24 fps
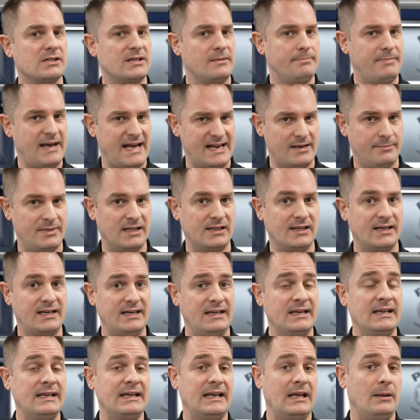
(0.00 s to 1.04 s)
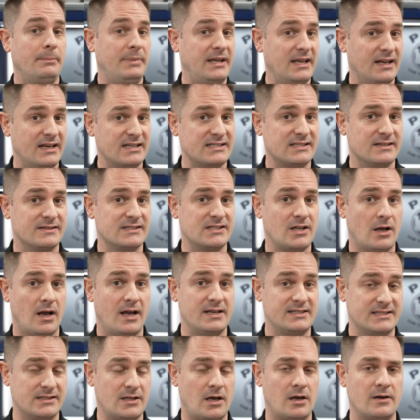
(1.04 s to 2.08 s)
compatibility. And P&S
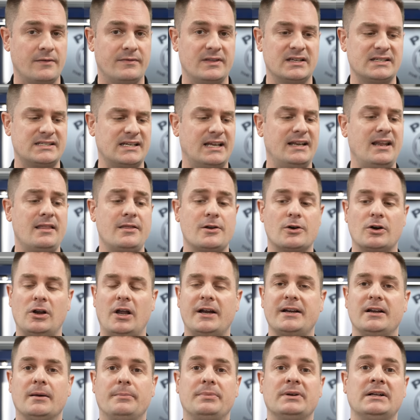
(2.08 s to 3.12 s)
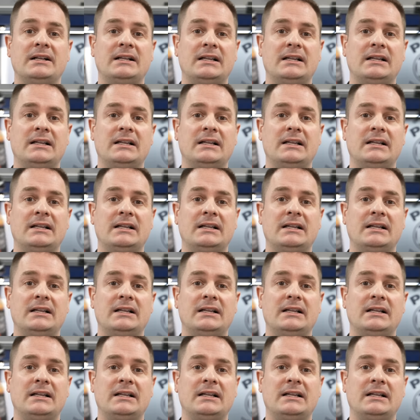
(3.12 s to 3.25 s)
has thought of this. And in their lineup,